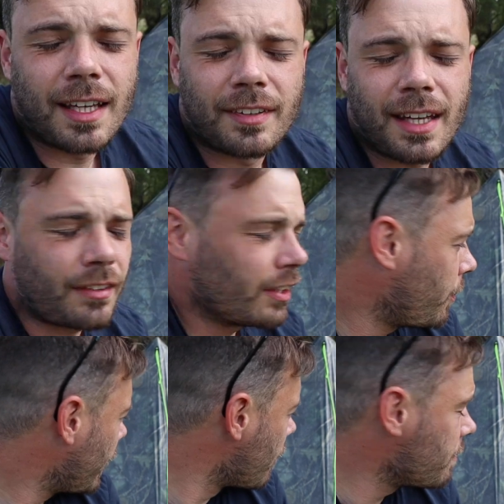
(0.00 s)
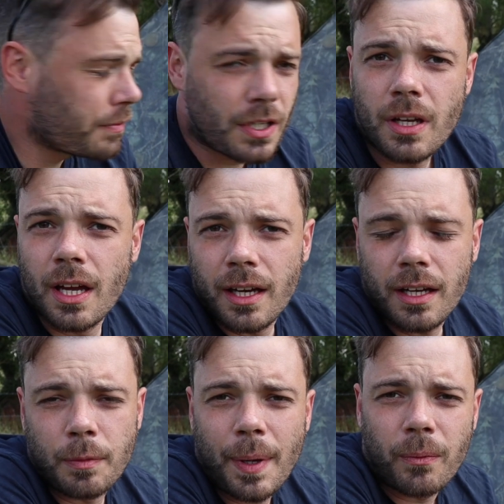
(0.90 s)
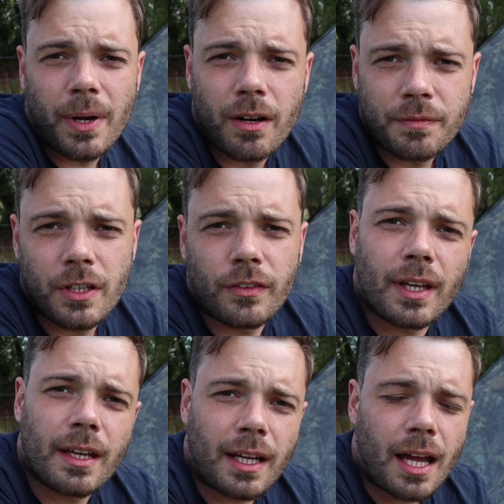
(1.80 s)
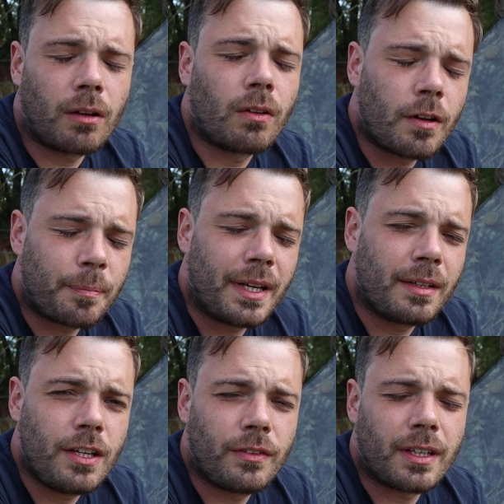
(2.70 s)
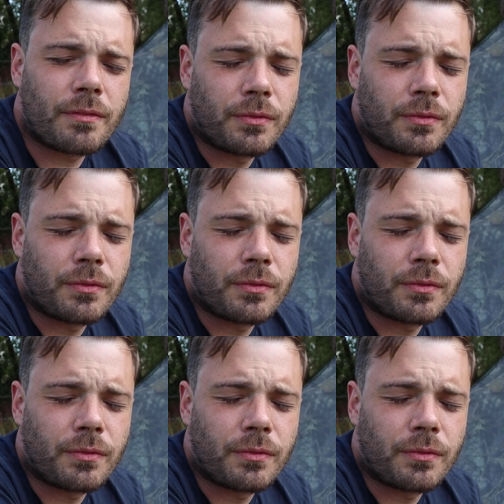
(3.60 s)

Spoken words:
Okay, so that's a quick overview of about where I've used it and how long I've been using it